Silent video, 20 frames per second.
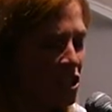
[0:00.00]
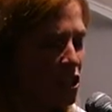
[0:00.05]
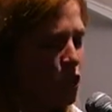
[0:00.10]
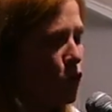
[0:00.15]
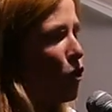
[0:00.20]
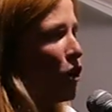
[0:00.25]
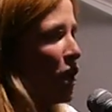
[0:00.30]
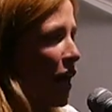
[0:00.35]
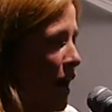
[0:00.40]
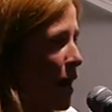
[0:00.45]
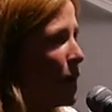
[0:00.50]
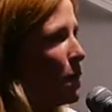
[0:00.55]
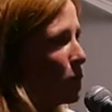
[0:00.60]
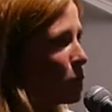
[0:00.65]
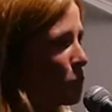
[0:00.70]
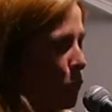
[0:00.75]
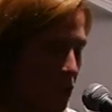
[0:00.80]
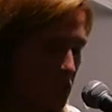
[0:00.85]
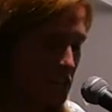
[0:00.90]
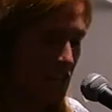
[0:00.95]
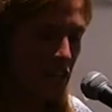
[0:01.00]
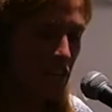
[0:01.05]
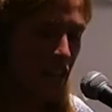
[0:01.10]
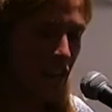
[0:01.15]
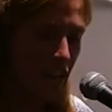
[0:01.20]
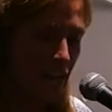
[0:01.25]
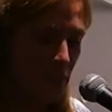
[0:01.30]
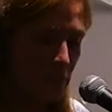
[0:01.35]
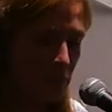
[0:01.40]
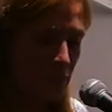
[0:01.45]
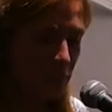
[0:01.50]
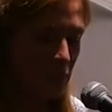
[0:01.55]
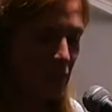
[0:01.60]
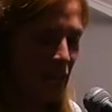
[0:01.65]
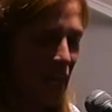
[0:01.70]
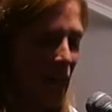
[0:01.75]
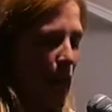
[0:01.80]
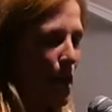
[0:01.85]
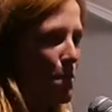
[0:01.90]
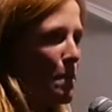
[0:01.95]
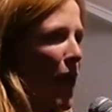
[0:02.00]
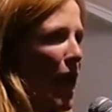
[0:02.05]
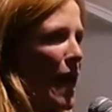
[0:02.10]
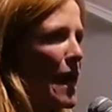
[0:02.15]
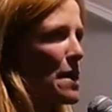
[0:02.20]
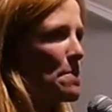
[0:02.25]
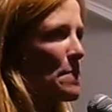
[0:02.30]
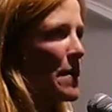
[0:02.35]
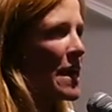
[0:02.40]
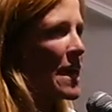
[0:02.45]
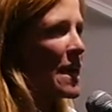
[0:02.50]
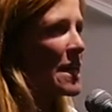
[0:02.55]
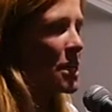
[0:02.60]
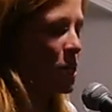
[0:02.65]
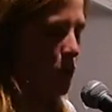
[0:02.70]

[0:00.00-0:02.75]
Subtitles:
to call her? What's her name? Baby